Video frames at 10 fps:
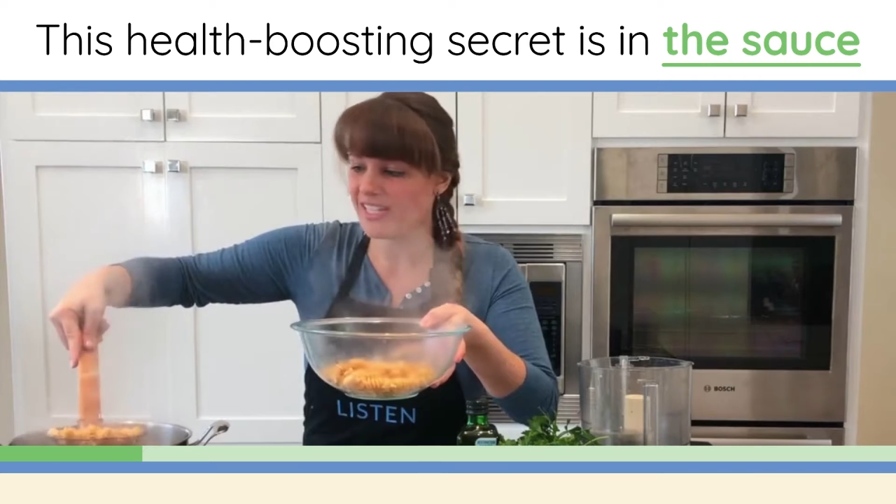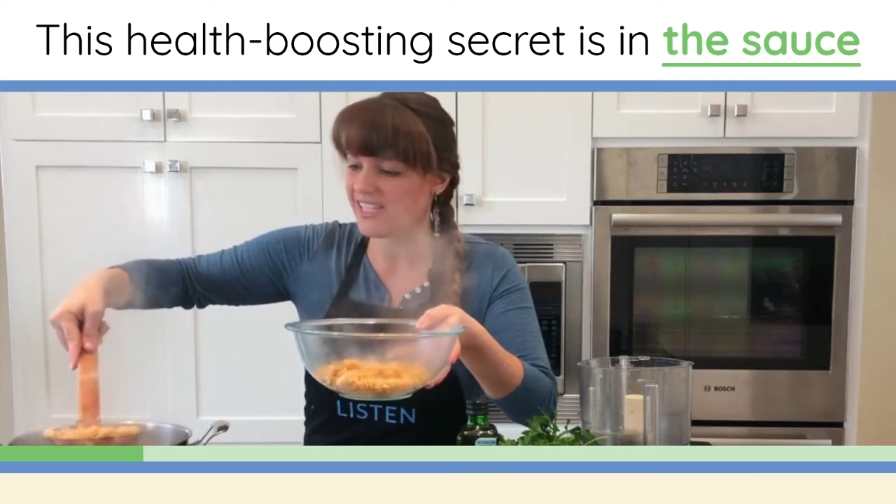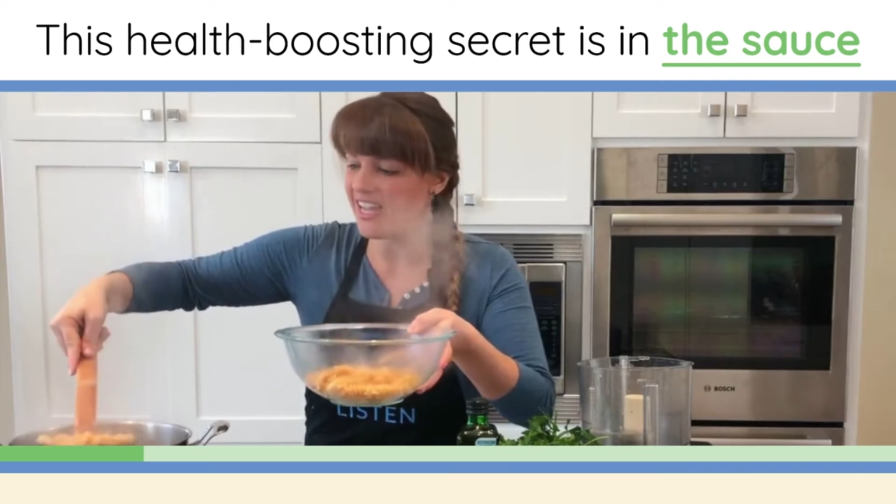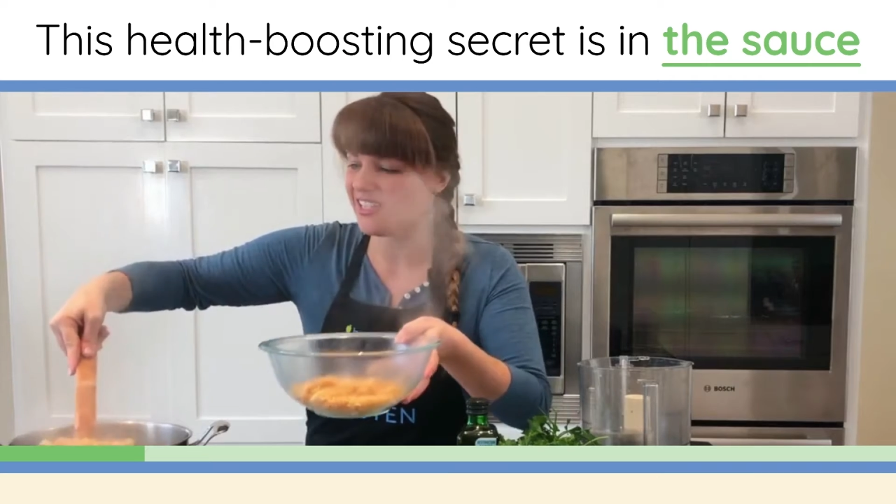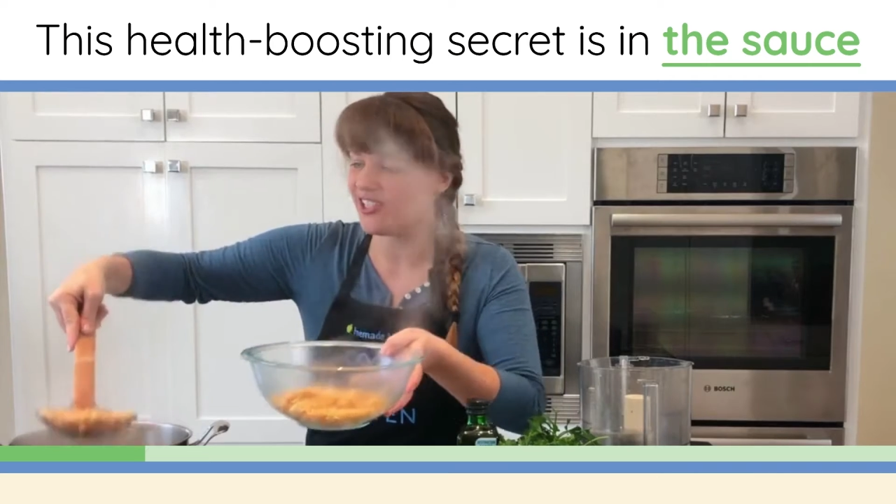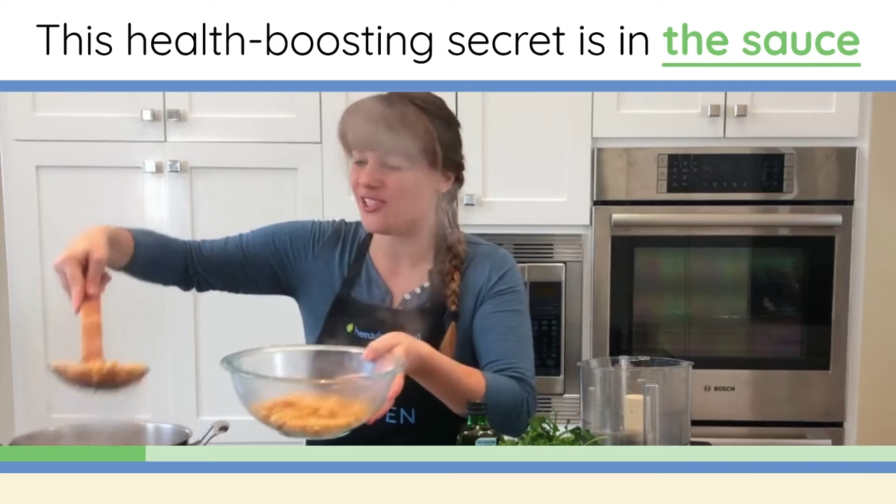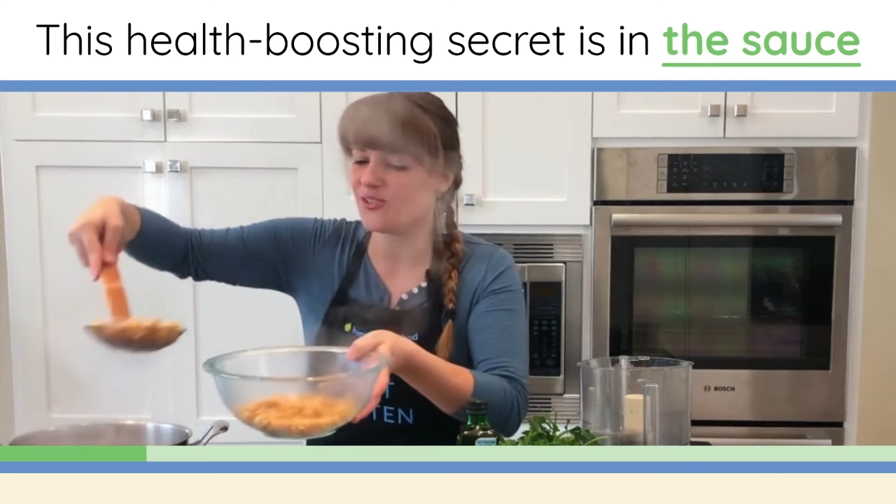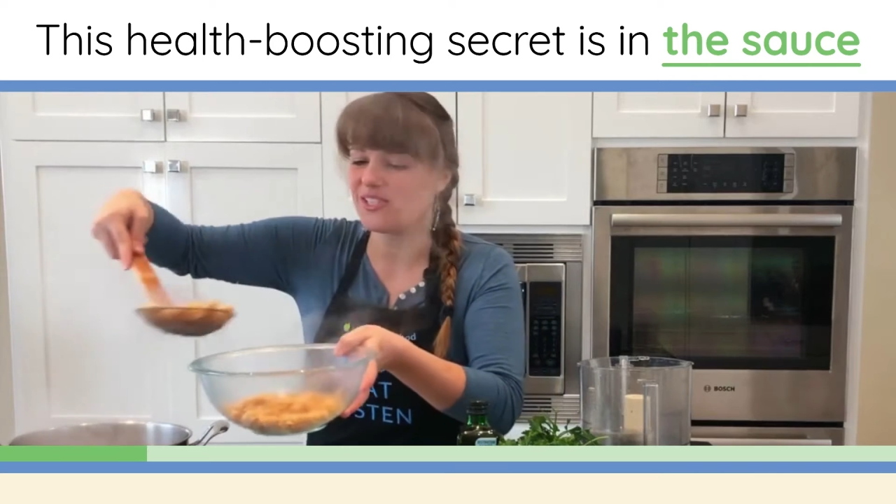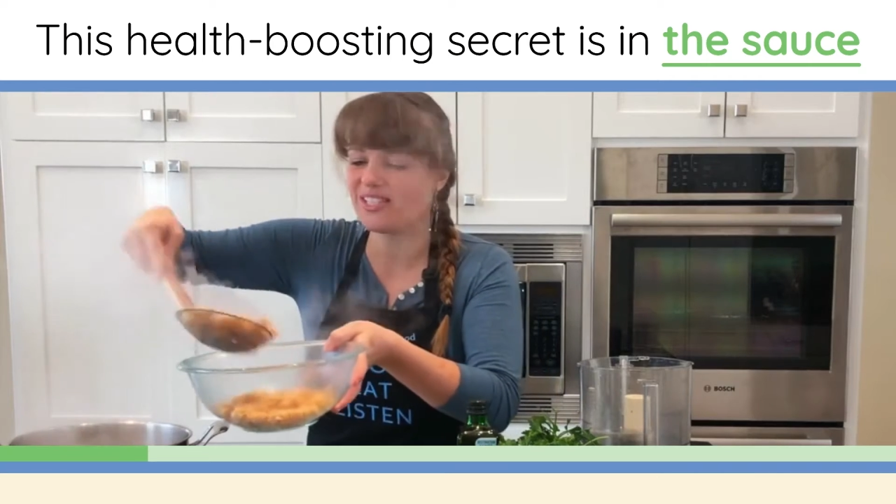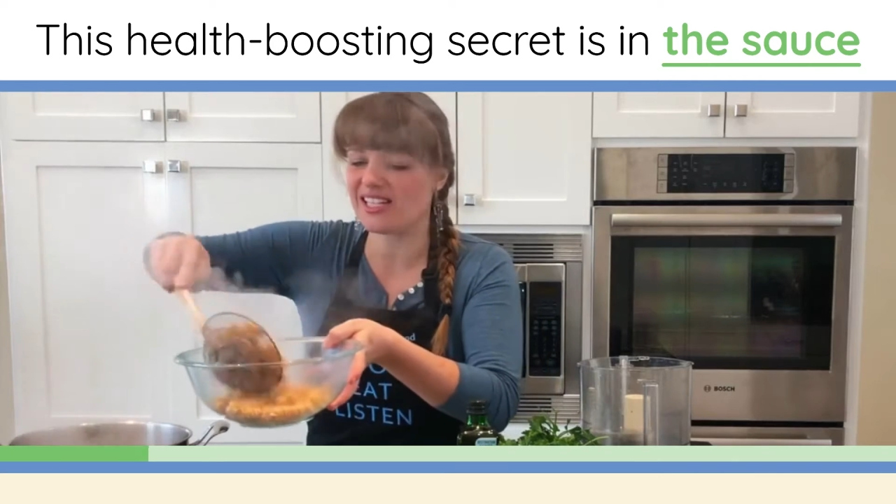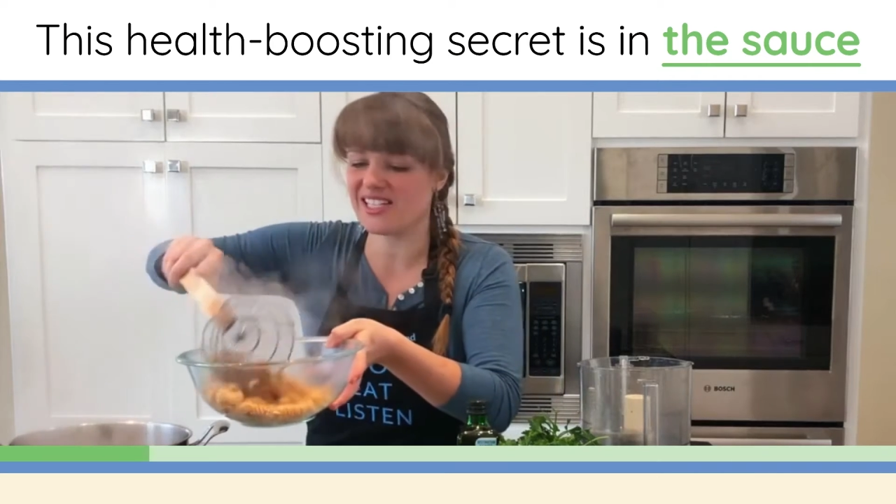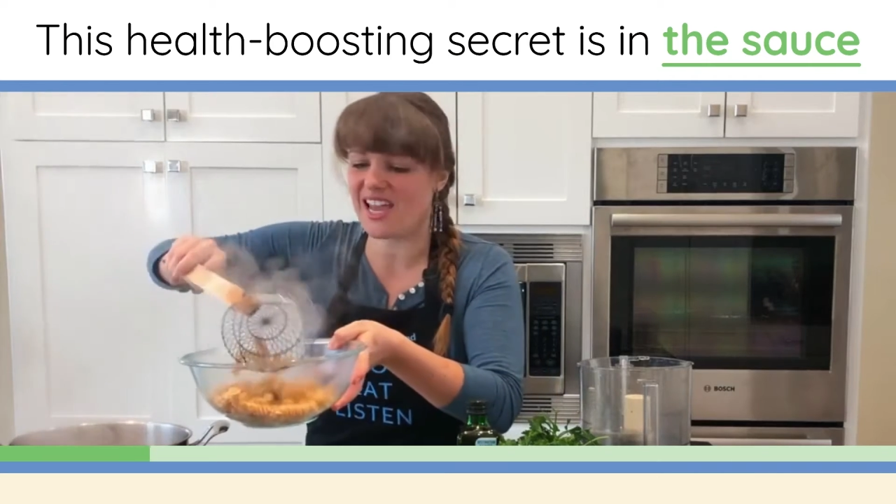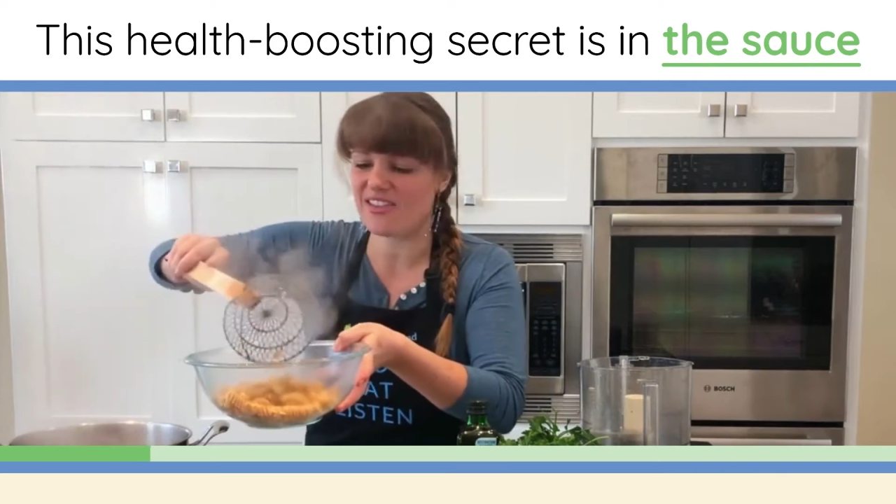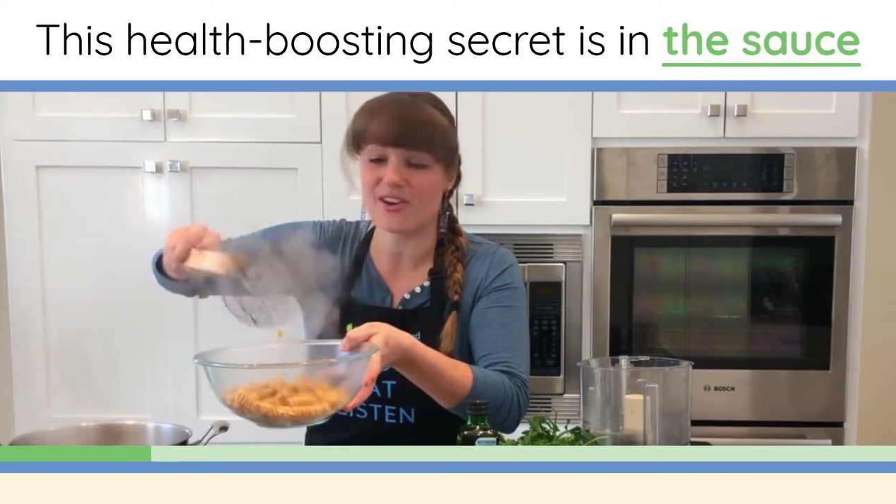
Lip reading: it tends to stick together